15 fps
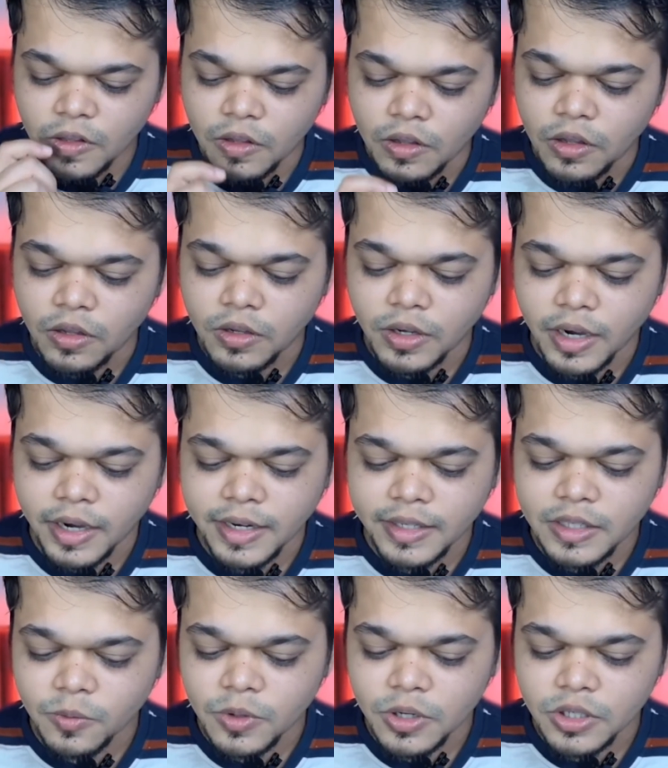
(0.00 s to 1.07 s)

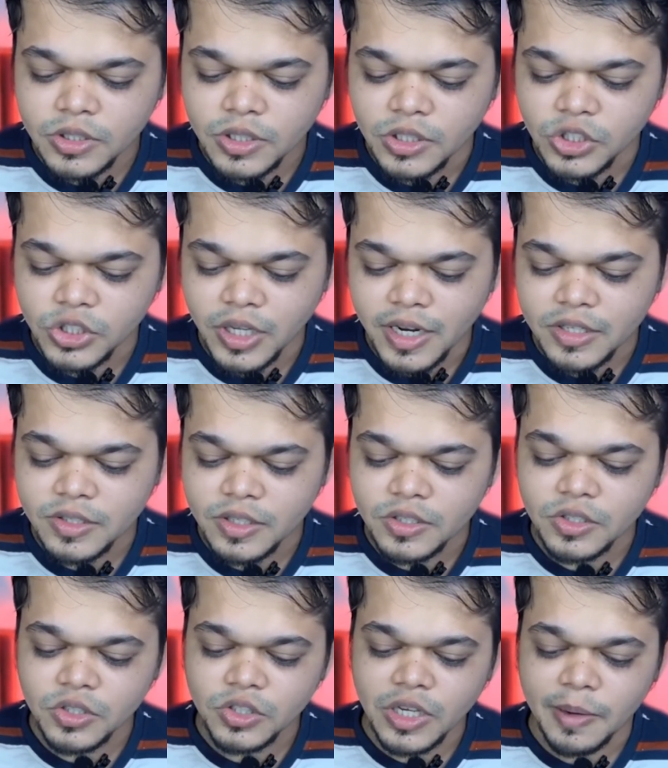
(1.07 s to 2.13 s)
another verse in
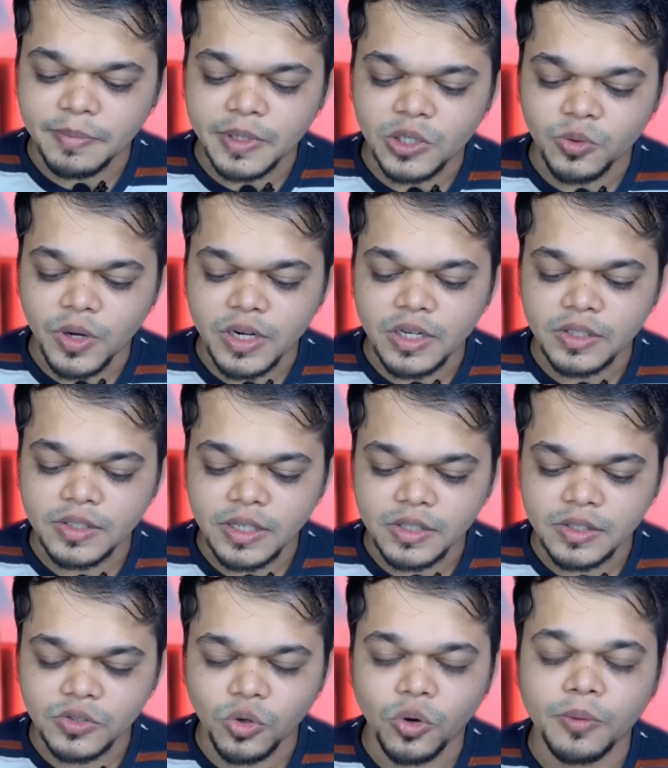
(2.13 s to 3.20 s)
genesis chapter 26
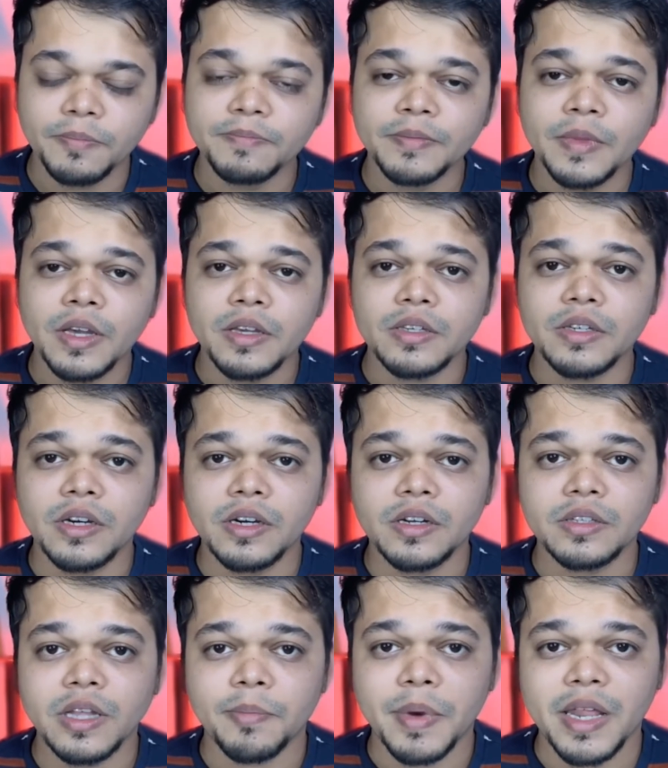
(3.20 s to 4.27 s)
so here
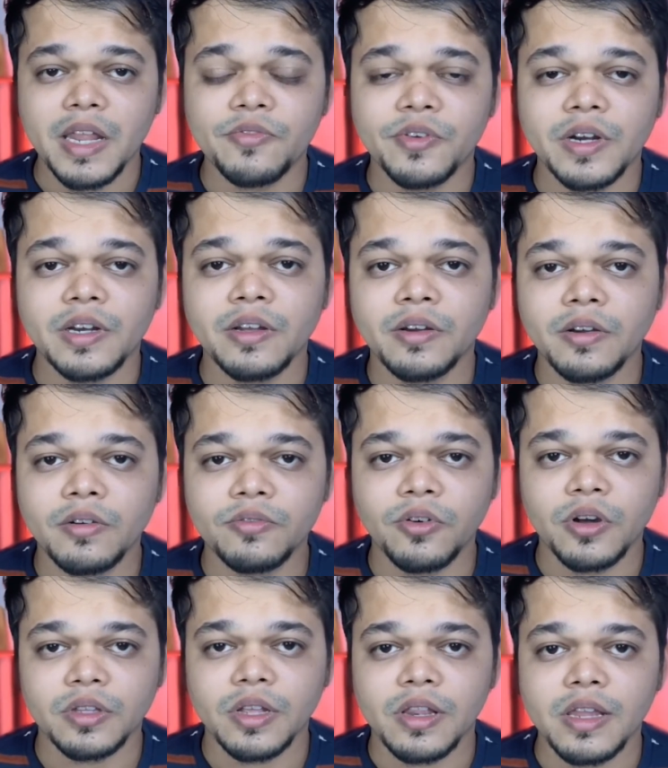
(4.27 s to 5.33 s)
the benefit
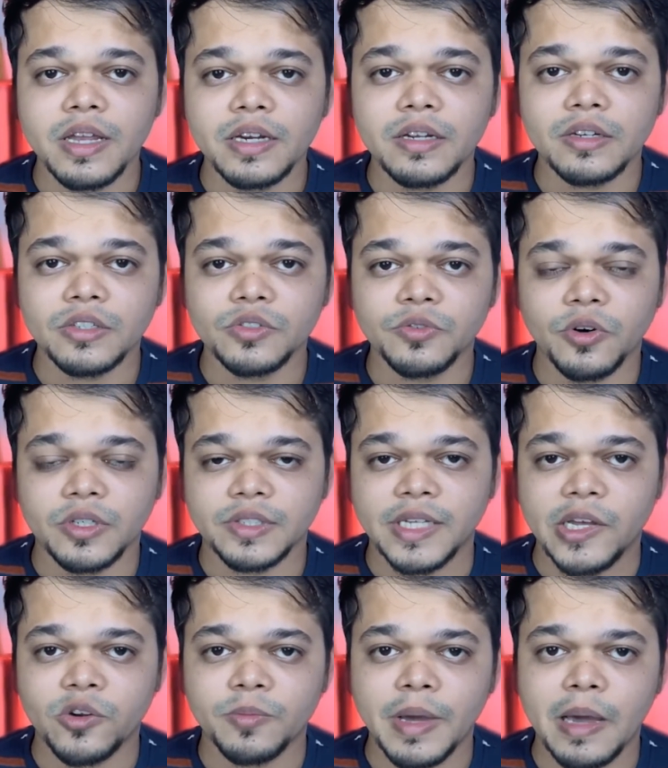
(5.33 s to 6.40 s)
for the leaders for
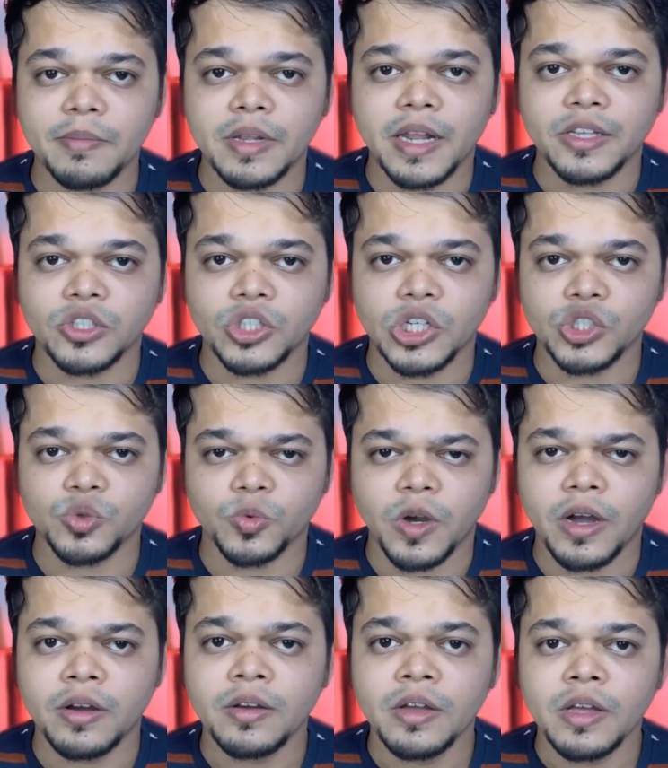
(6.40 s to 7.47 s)
zerubbabel and
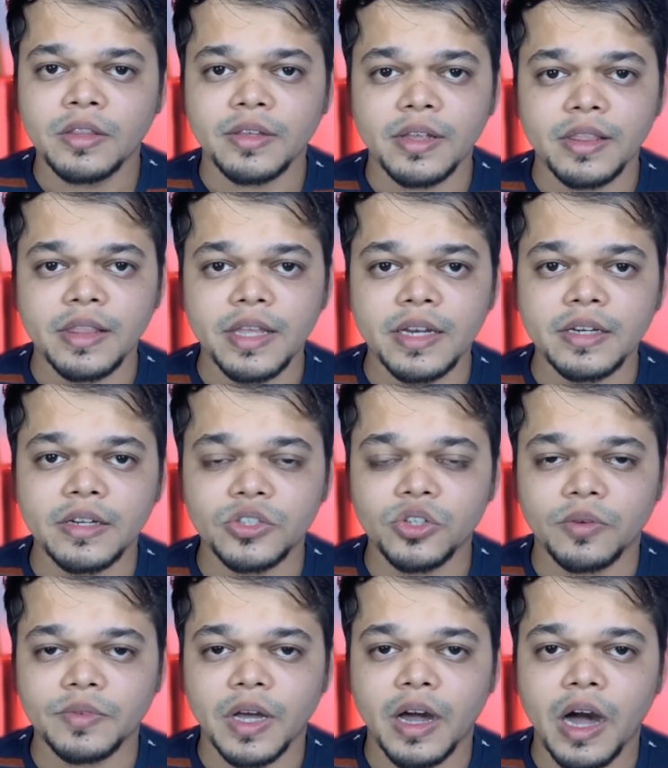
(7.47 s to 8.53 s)
jeshua the leaders
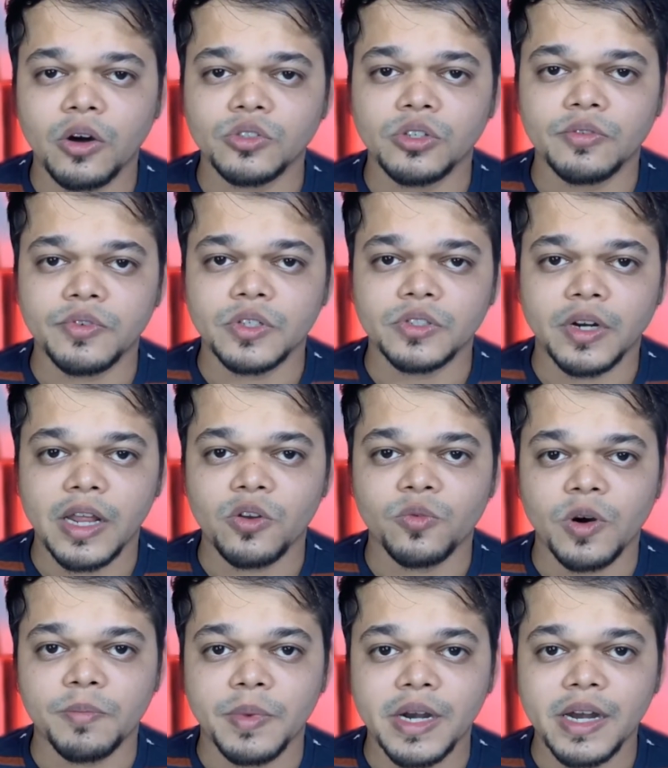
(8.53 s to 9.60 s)
of the house of israel who
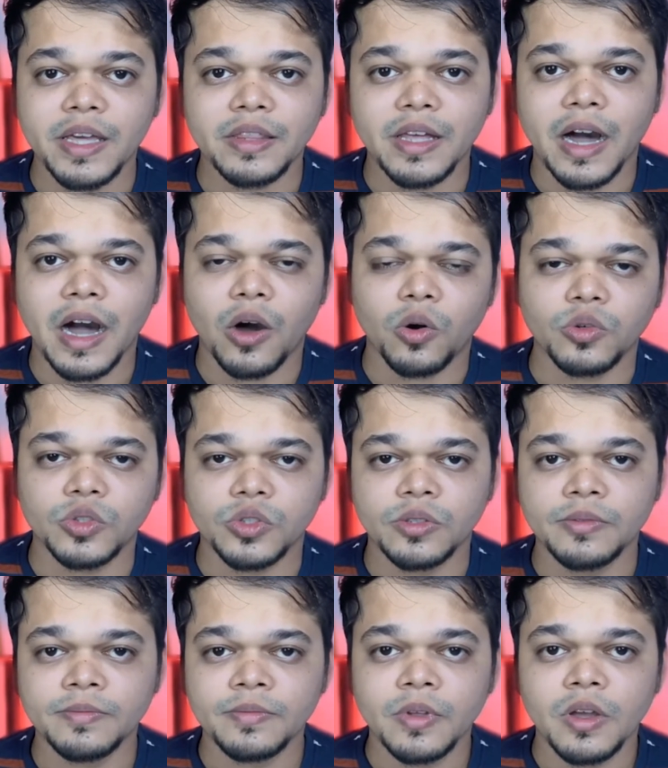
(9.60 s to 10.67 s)
were building the house
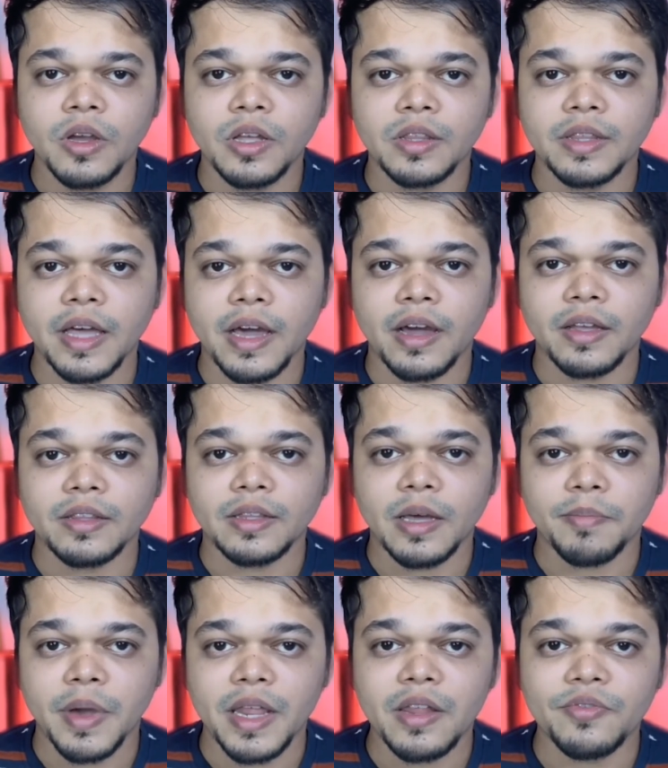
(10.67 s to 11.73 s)
the, the
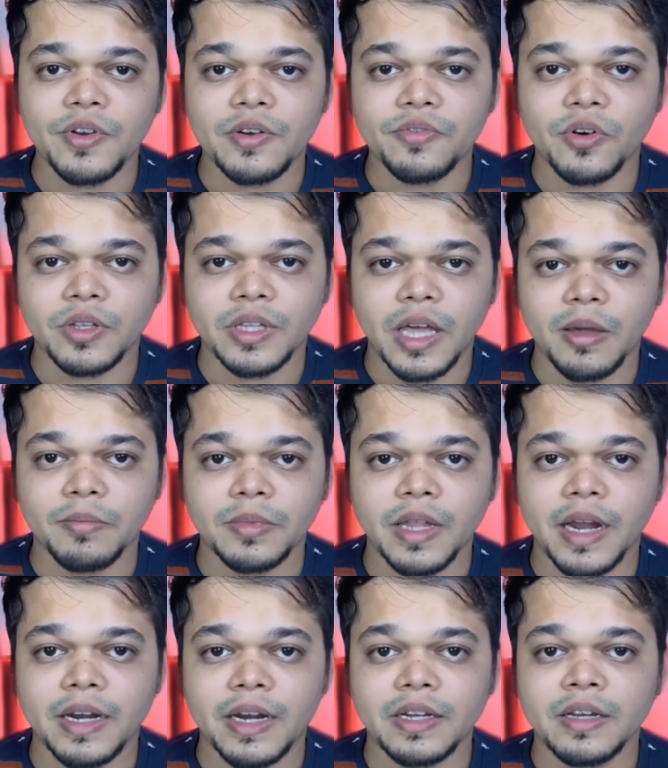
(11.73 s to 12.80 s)
benefit for them
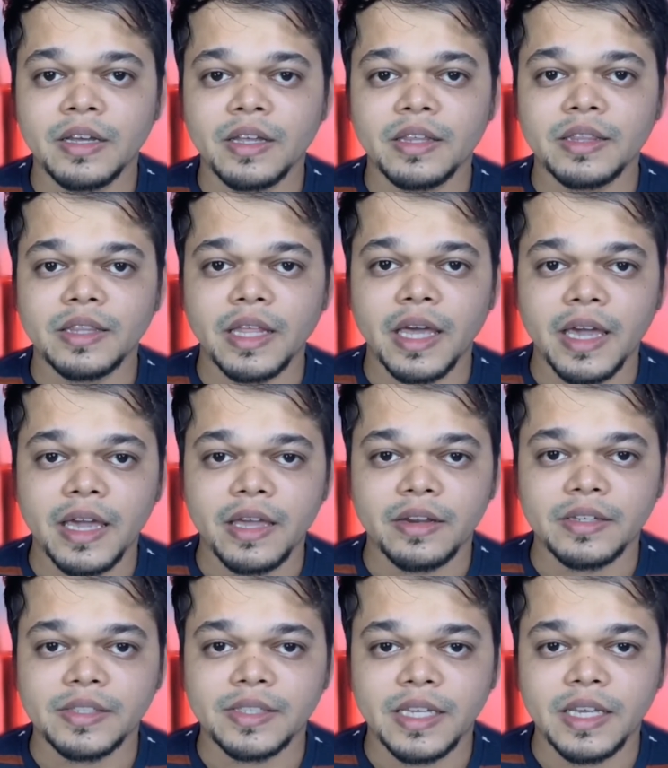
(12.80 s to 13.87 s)
that they
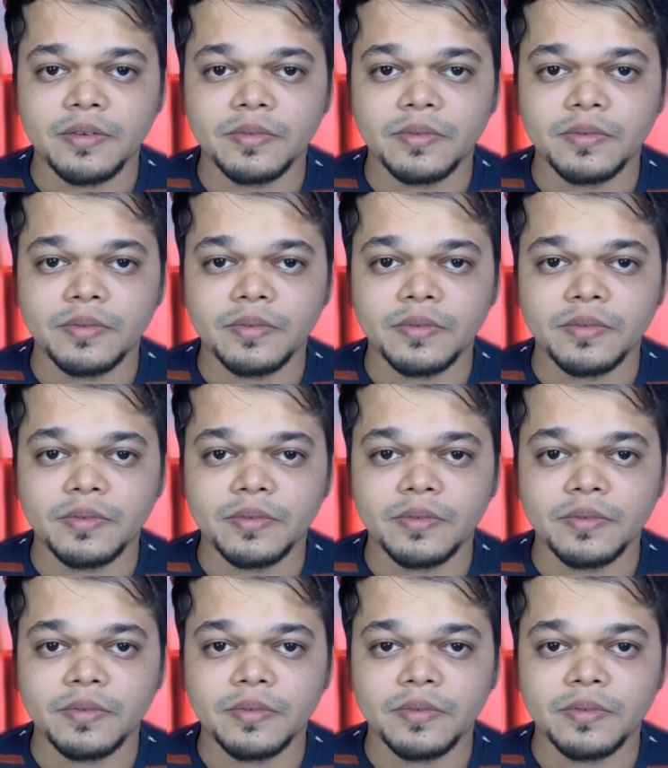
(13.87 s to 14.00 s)
received